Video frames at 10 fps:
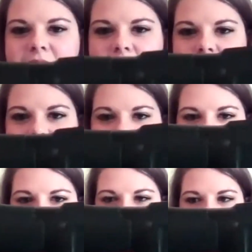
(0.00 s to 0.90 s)
the
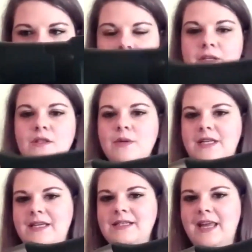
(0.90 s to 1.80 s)

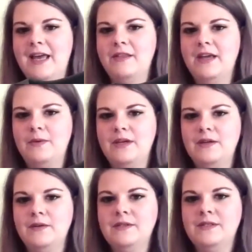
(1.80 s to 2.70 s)
3D scanner that we
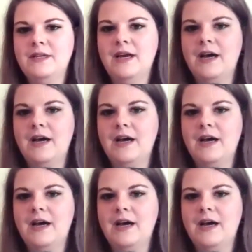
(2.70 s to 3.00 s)
used.